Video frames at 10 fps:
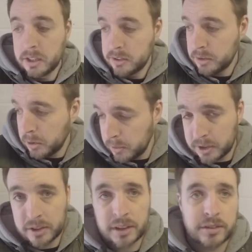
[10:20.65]
So you
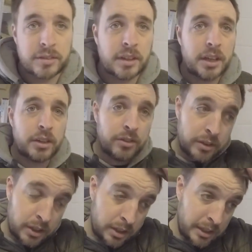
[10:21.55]
want a nice
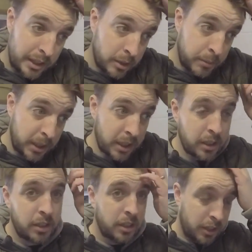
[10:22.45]
clear beer.
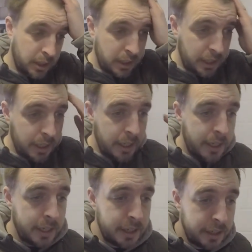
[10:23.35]

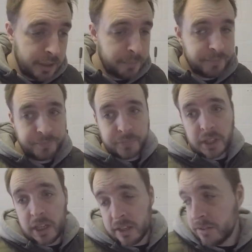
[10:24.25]

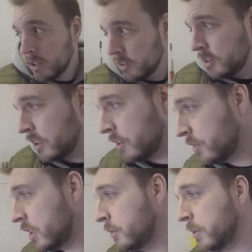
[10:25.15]
Yeah, so that's it. I've
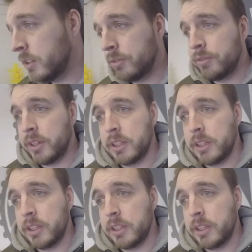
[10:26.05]
done a bit of